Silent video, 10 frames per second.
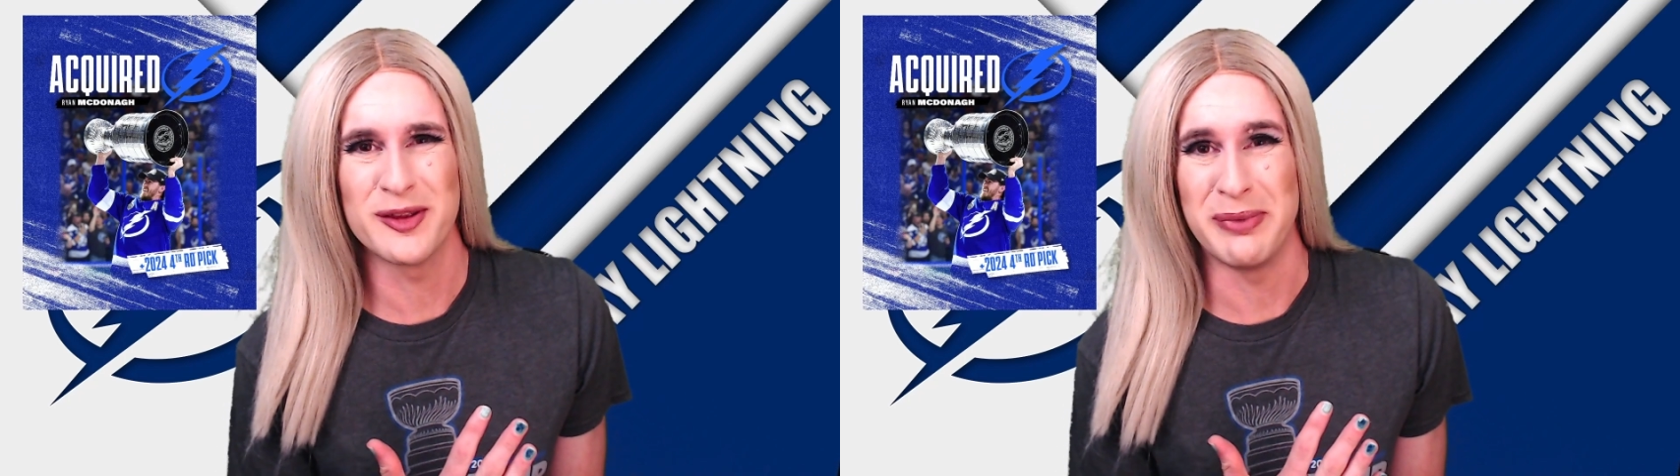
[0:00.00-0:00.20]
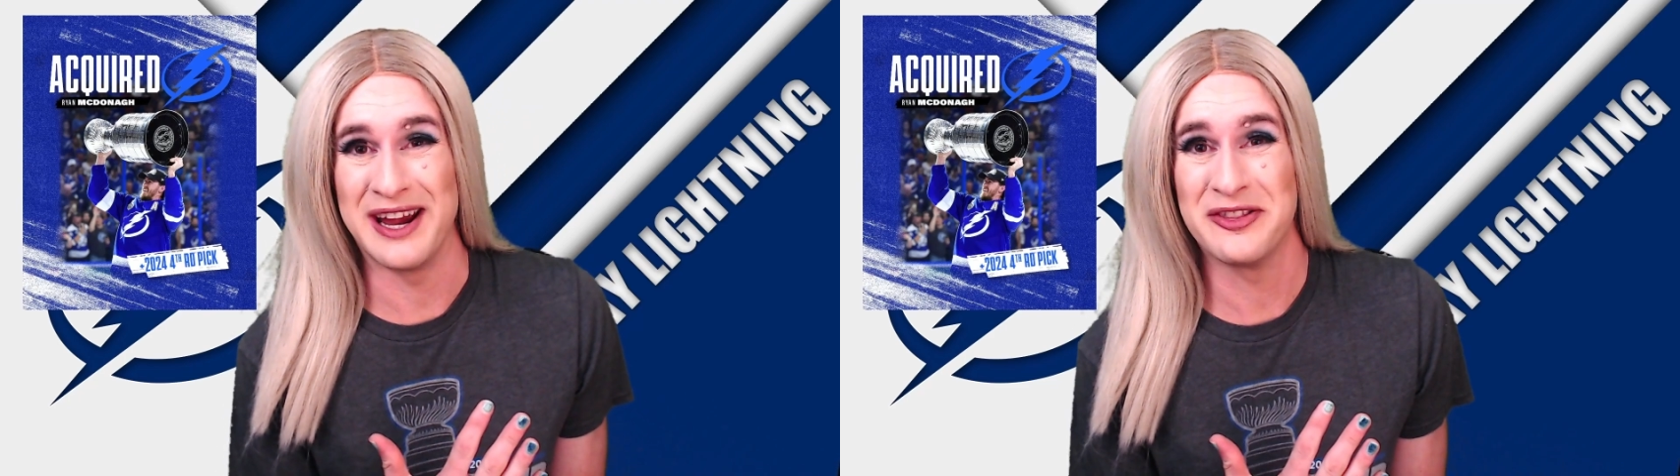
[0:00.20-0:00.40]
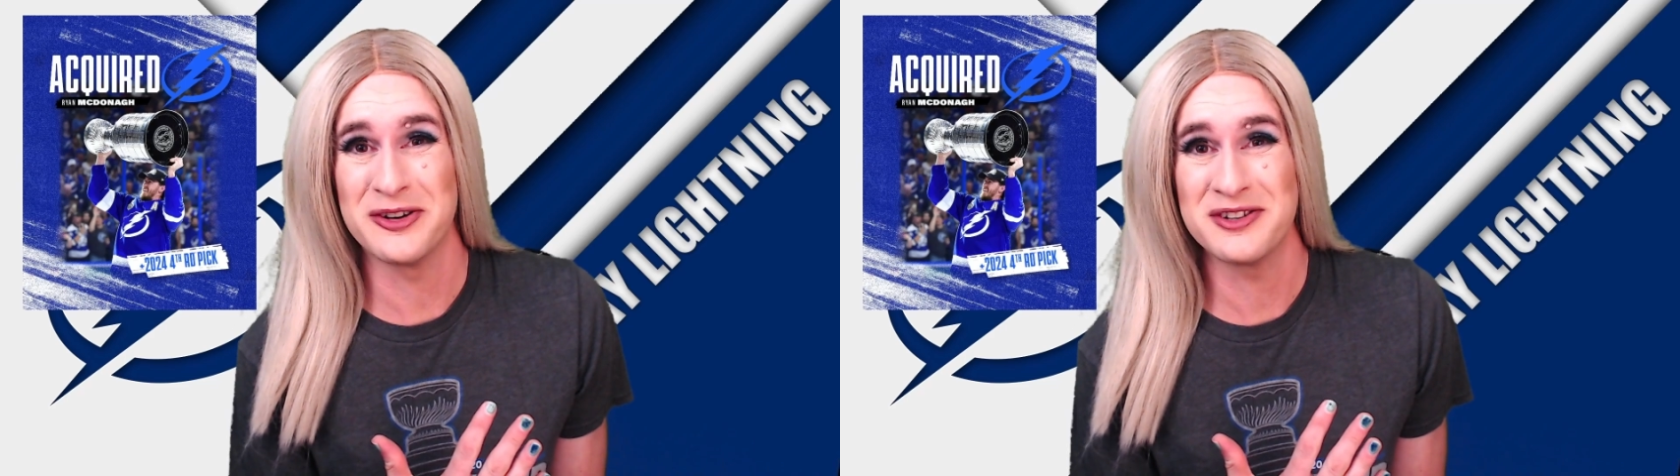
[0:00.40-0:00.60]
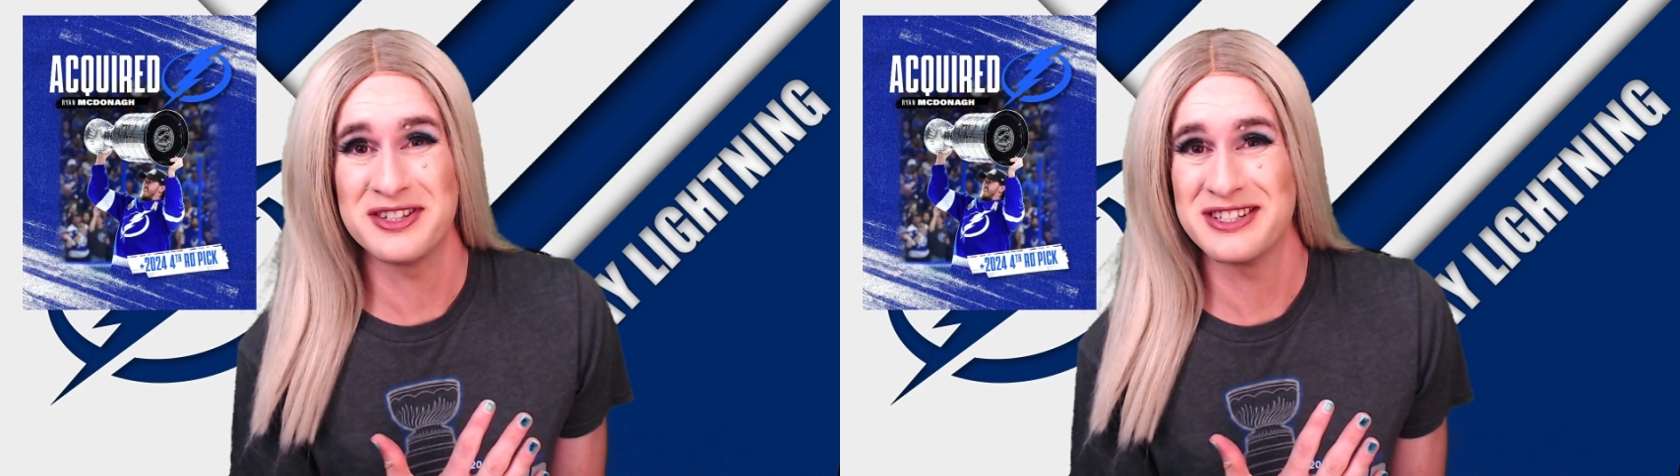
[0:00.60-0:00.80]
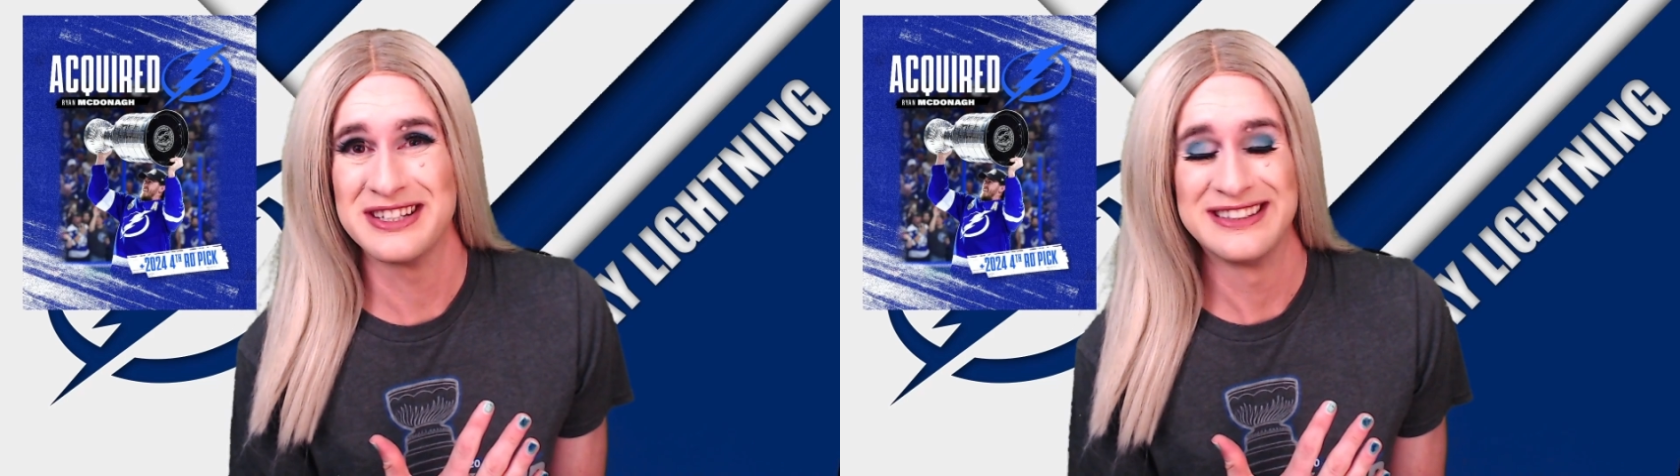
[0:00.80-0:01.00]

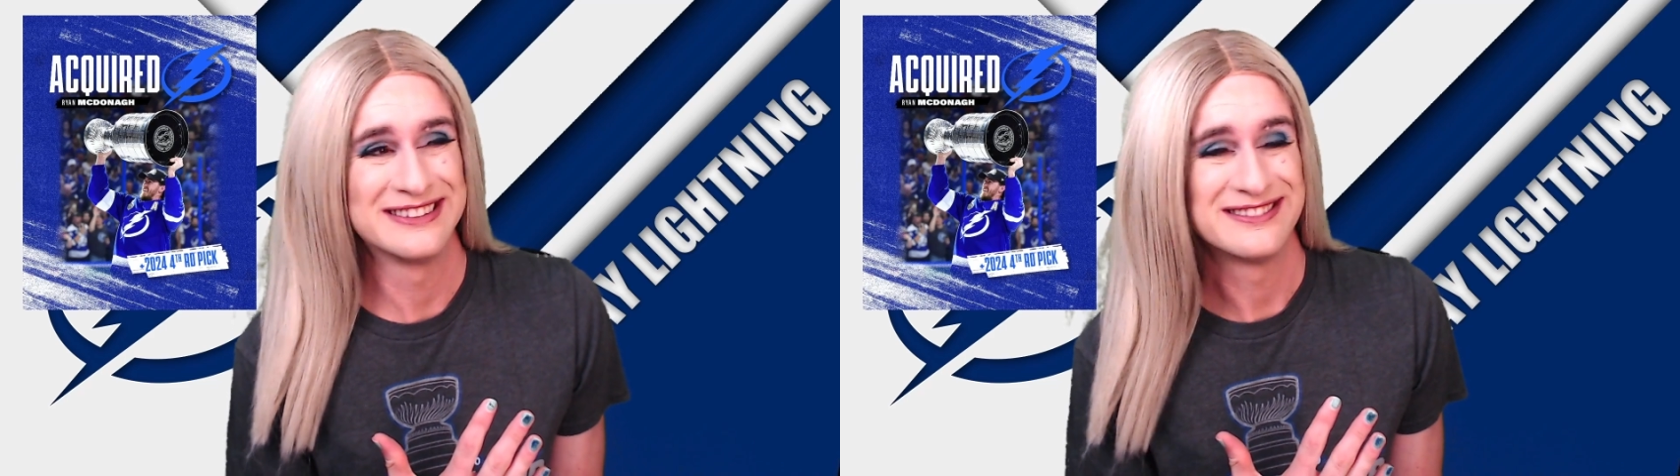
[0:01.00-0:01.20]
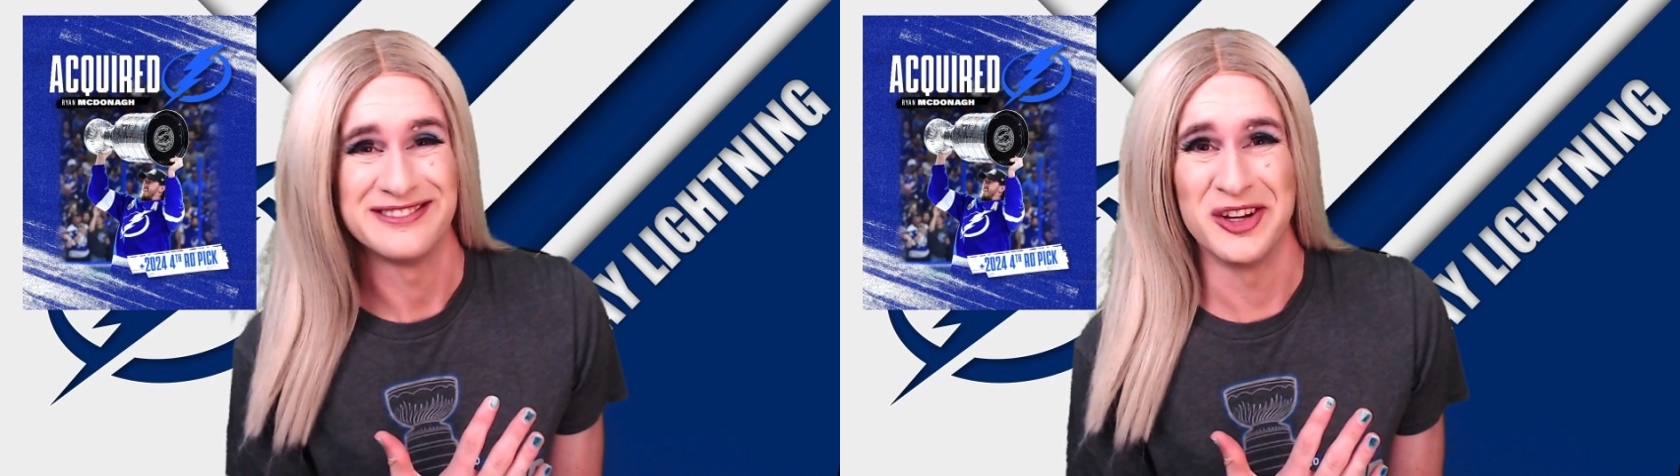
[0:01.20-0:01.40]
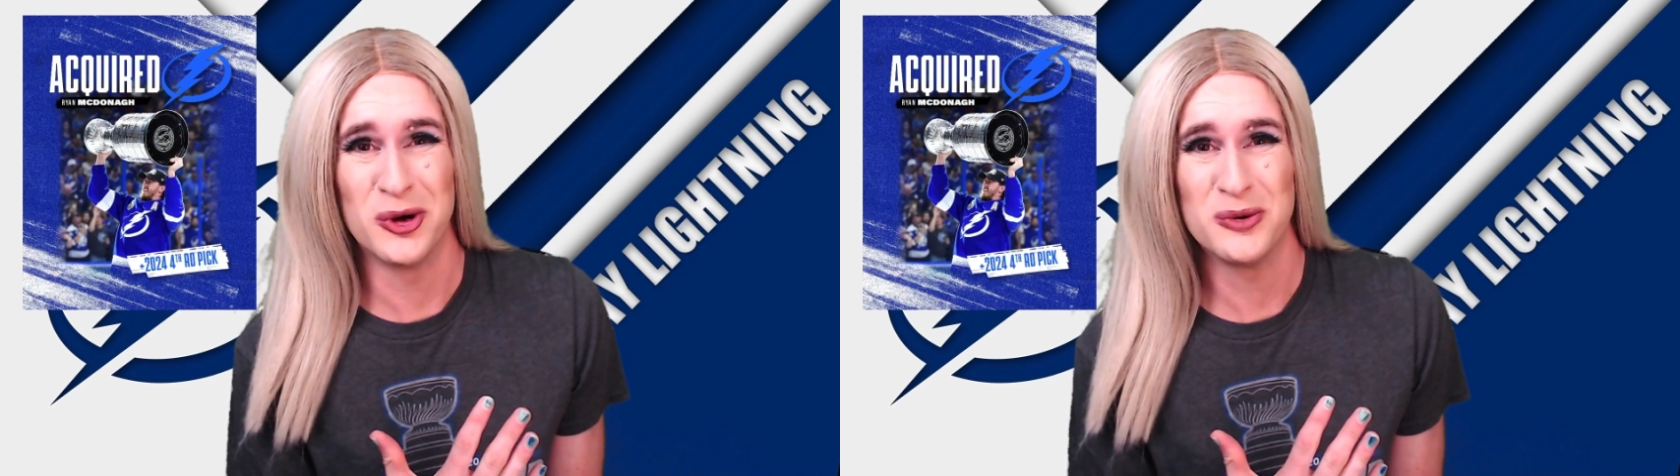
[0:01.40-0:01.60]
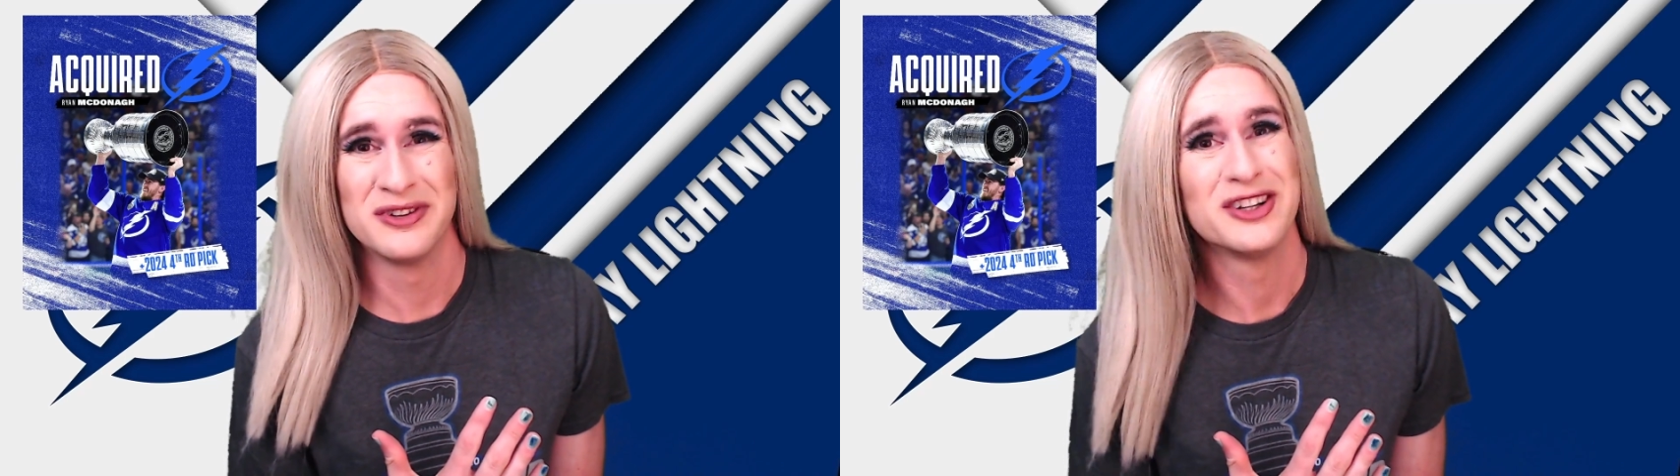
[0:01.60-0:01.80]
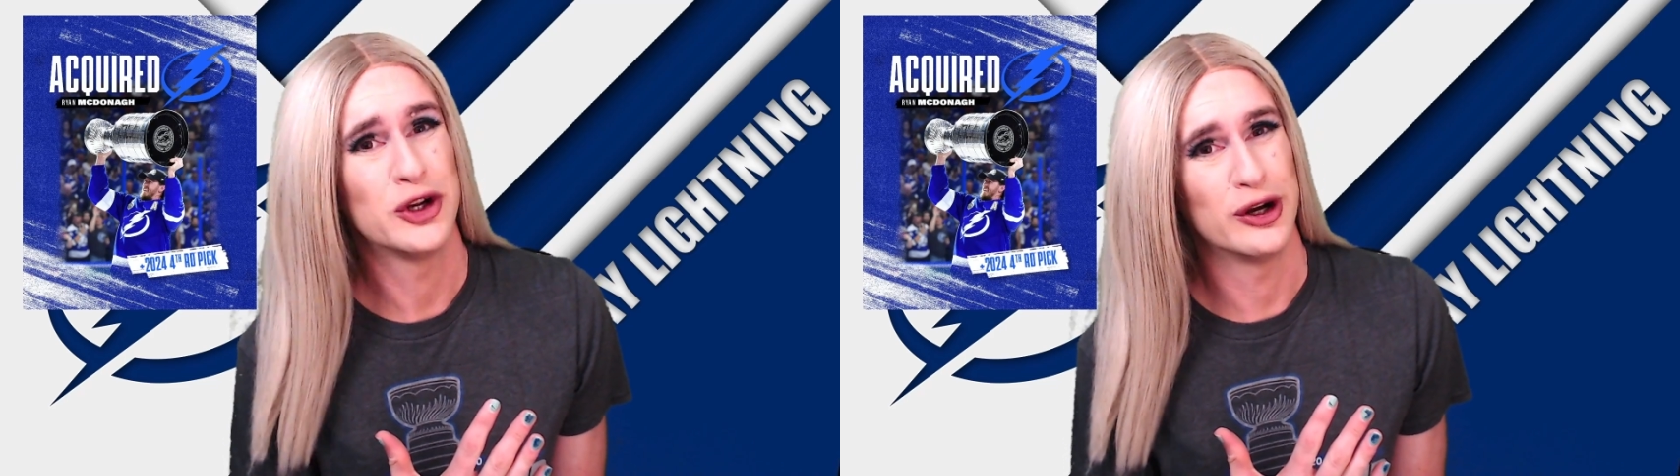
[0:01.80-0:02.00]
Panthers? No?
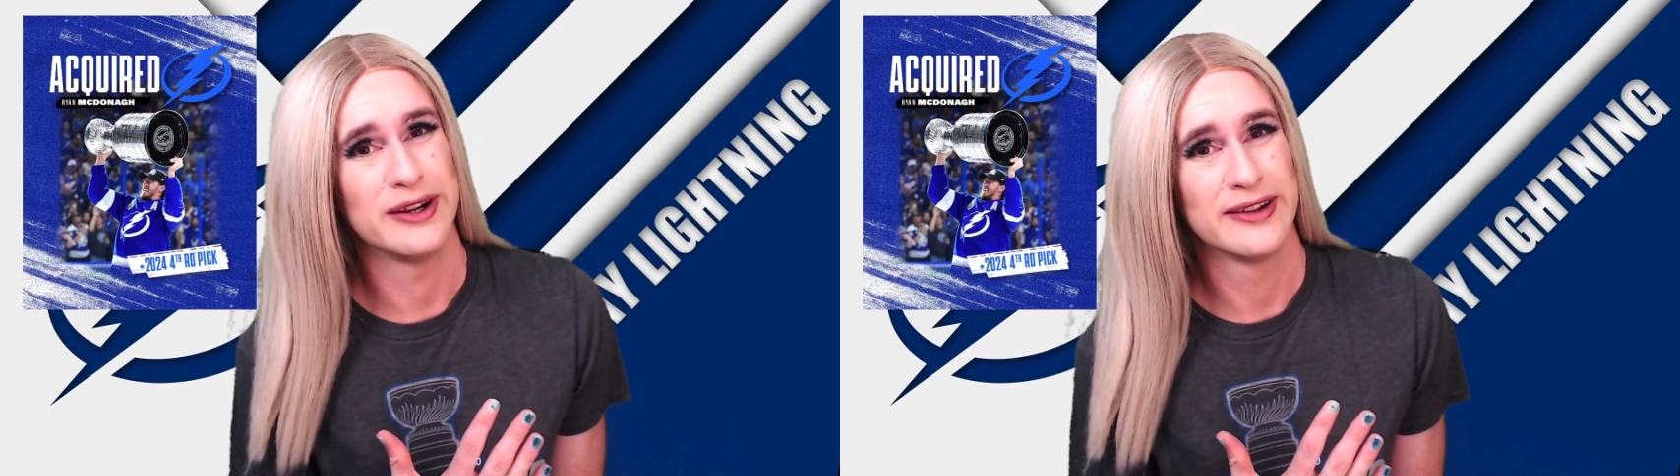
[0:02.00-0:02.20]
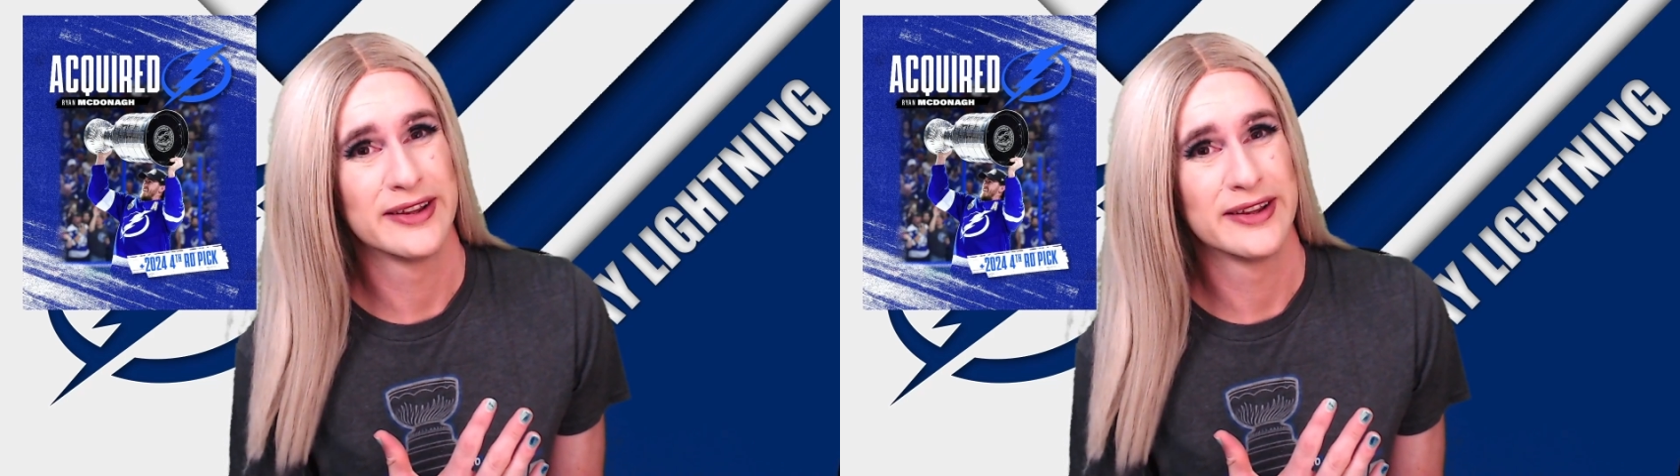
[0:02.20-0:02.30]
Good.